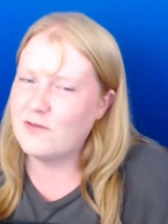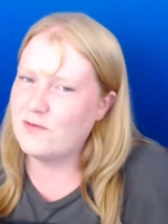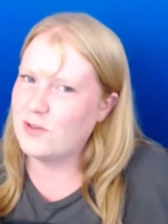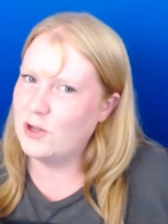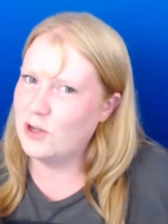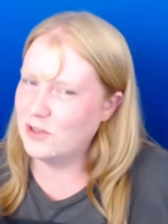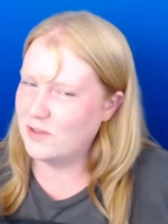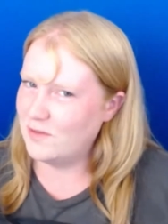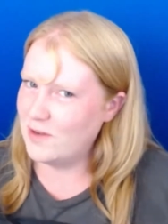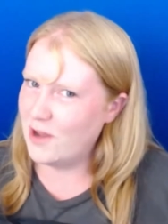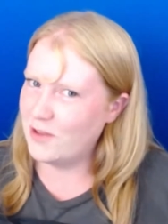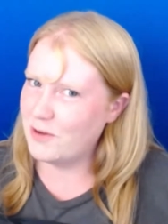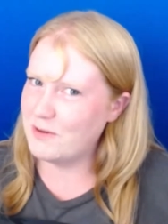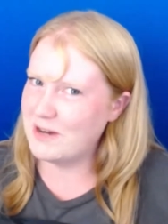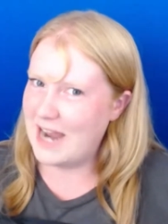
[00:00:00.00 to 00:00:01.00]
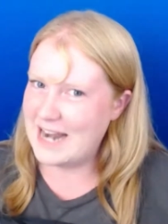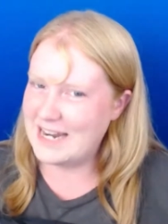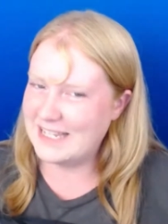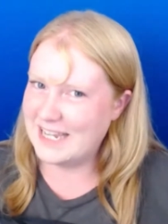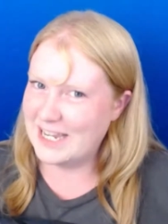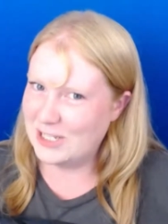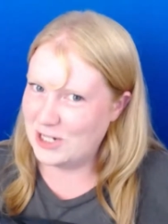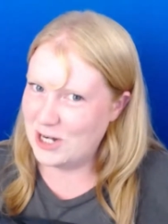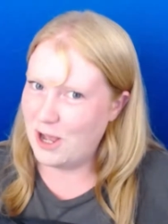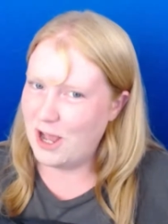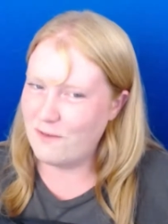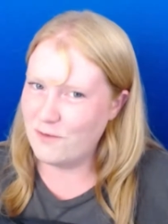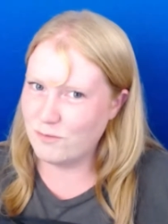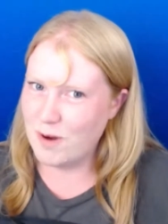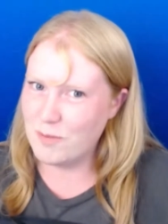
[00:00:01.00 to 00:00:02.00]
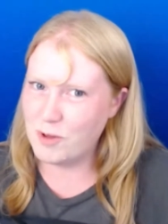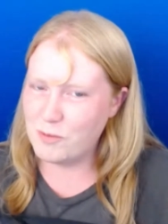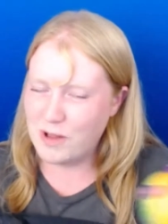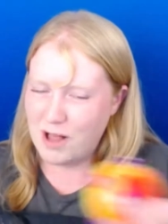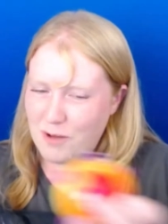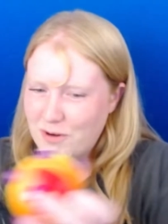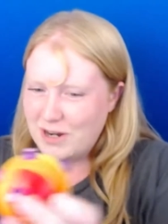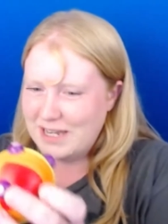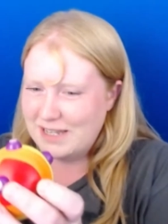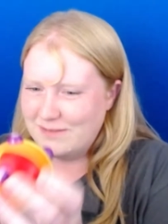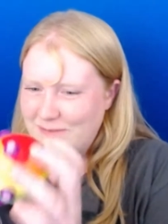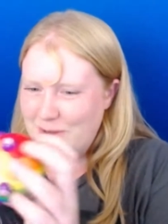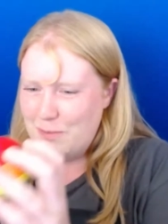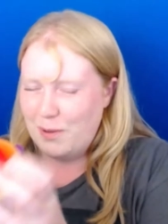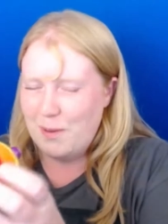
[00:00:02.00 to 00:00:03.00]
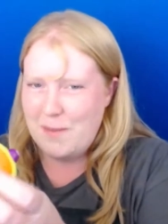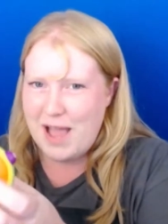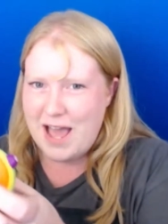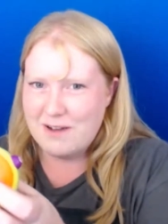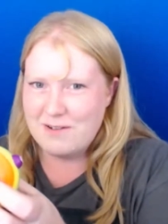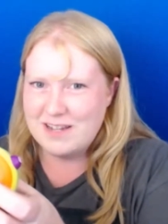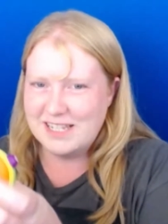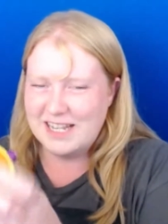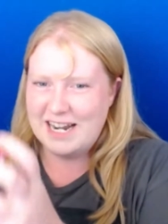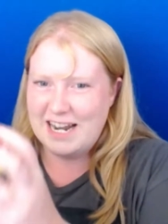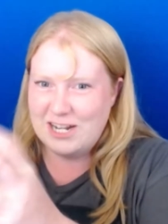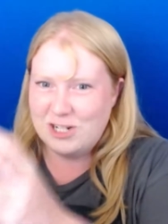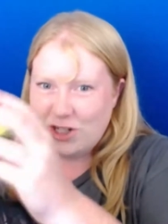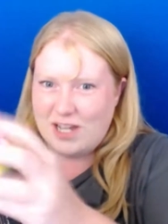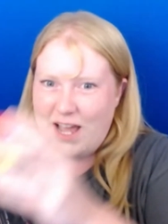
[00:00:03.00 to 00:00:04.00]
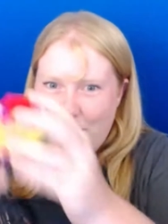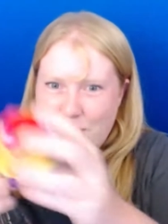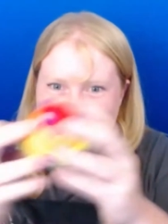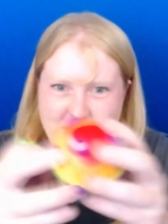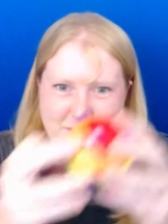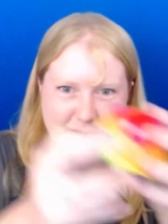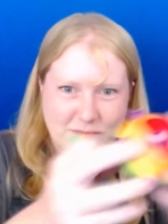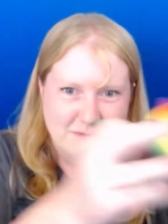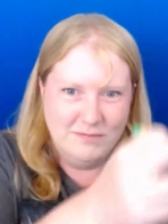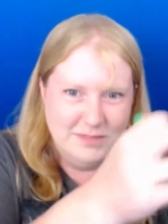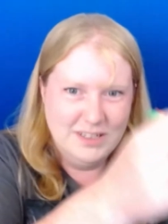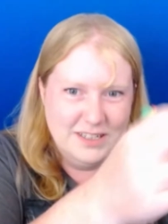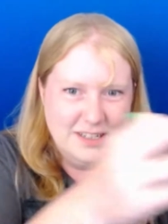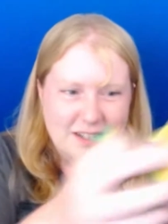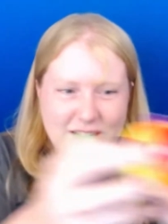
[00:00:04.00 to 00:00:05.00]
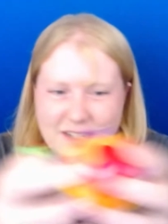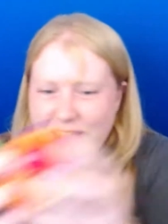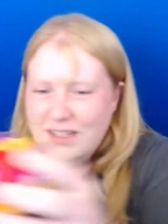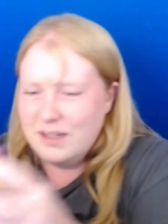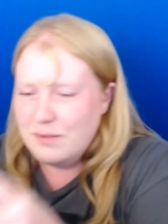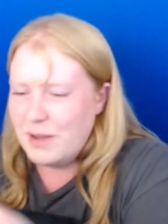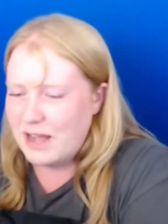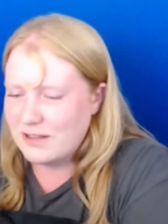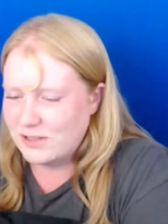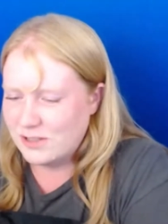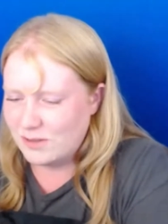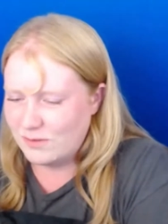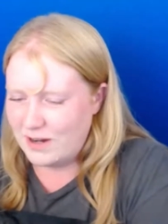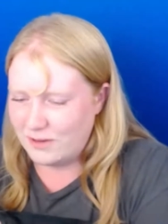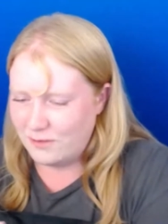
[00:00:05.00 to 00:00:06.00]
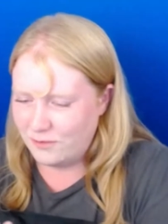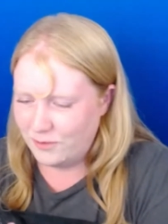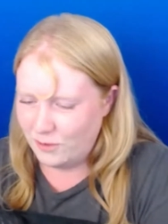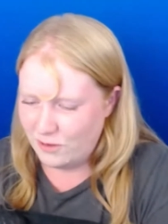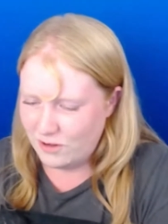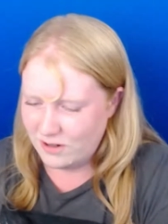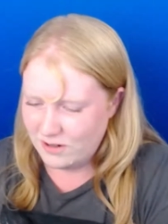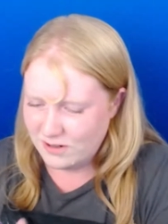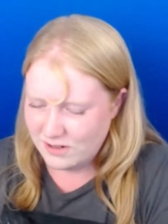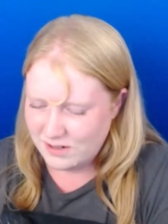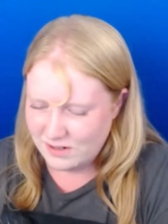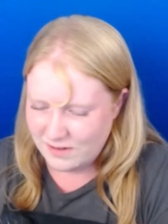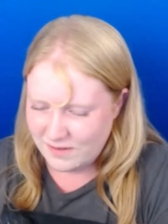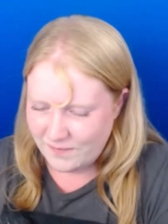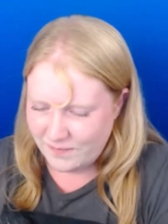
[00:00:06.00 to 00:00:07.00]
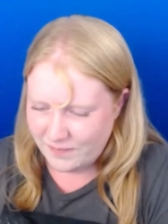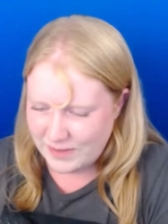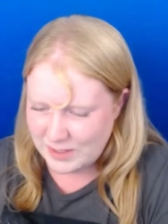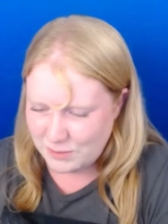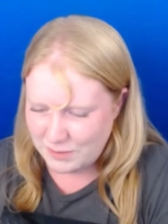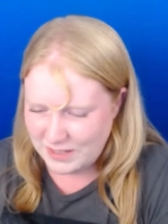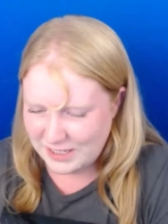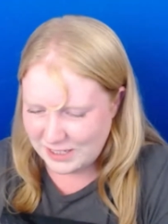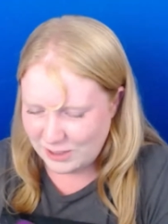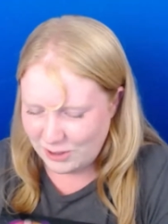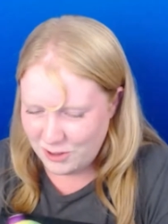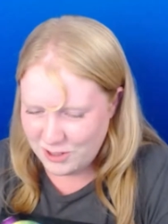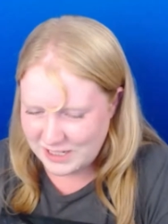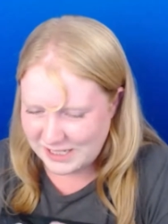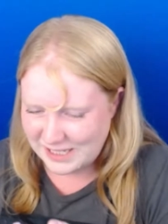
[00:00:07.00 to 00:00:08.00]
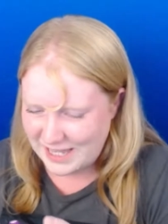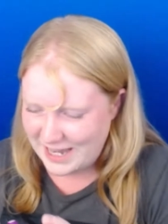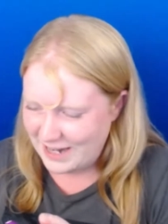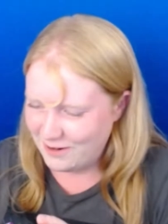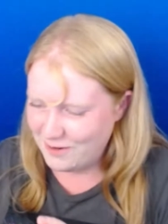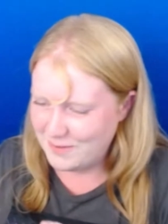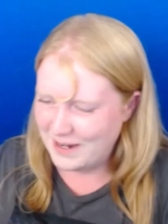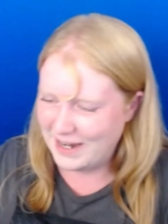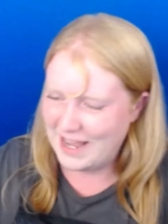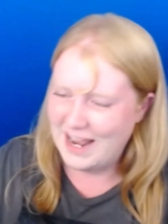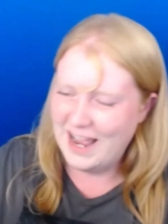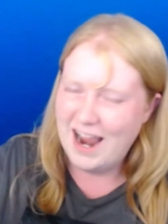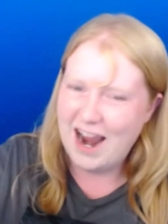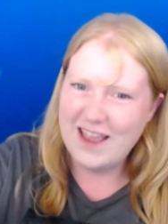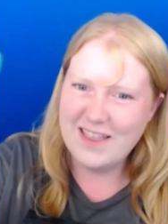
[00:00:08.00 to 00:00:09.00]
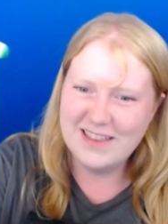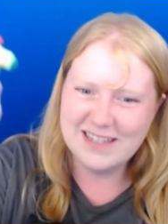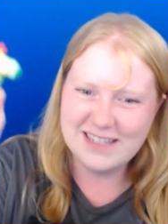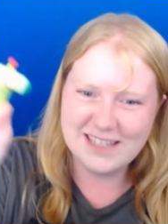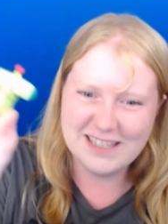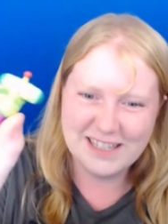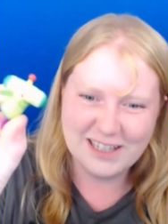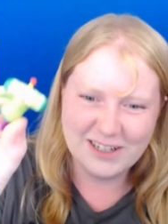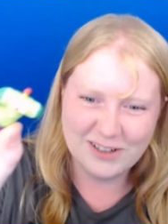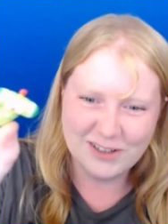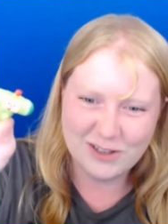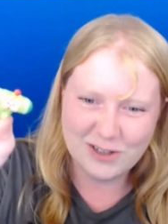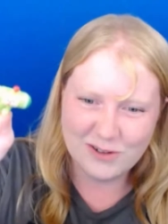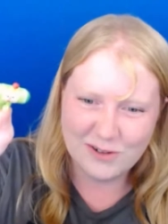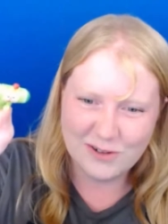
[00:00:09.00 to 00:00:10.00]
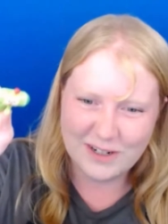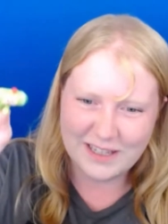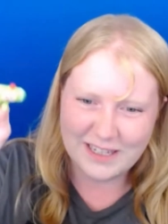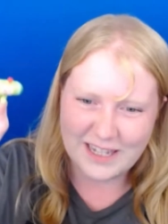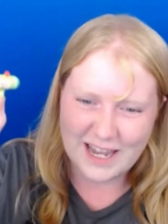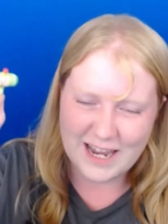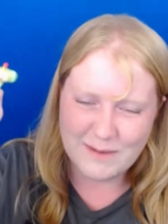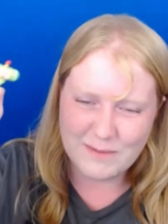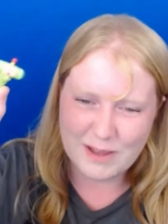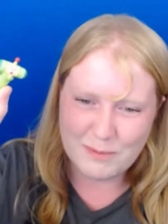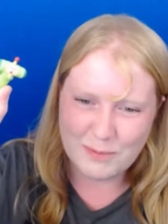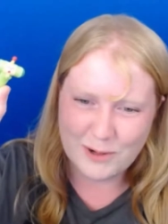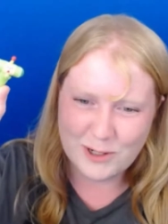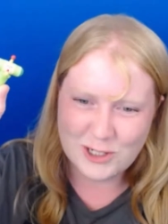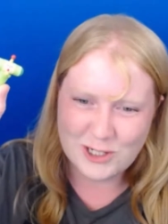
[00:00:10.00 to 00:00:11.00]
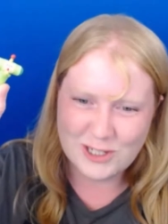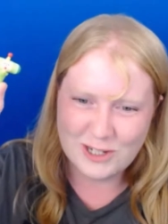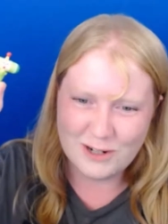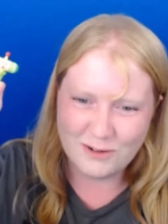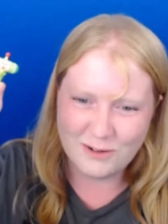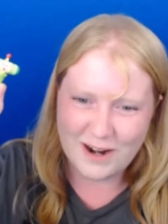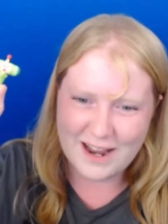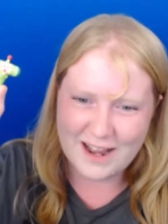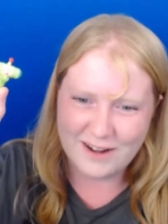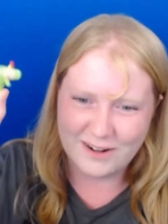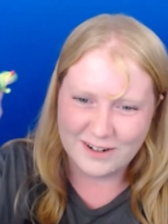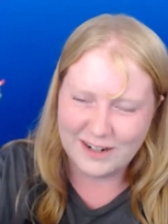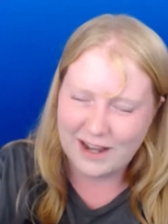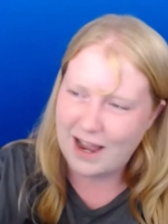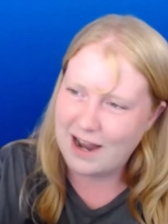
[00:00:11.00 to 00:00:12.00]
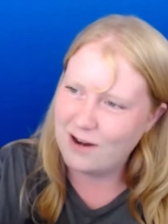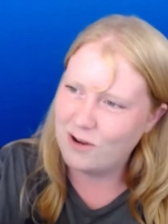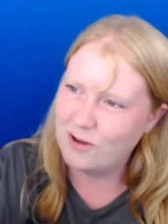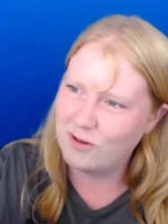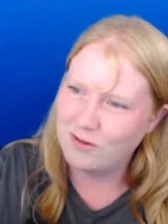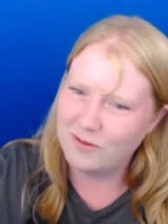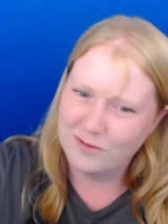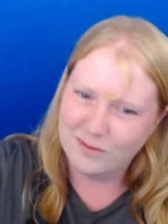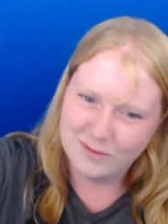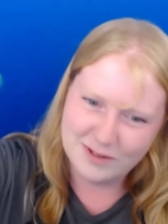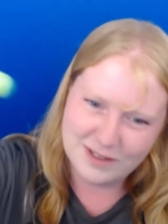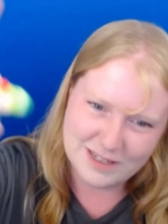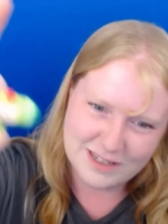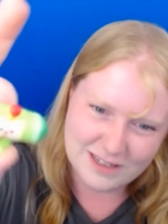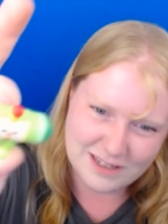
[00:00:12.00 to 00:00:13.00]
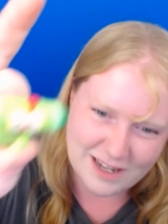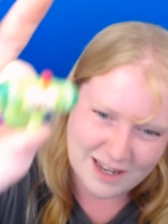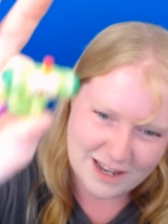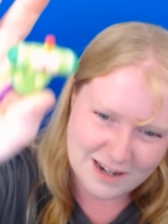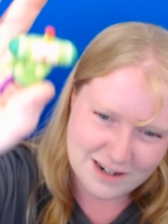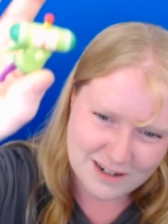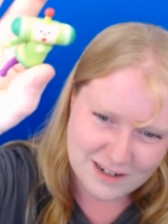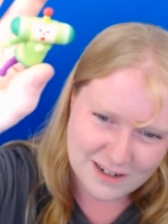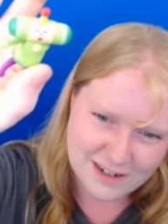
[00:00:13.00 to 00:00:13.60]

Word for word: for those of y'all that were 90s kids, do y'all have the rumble ball where you, you put batteries in it and just kind of uh, bounces around the floor? That's what this looks like. Oh my god. And then this is the little dude in the game that pushes it around. I know, Ken.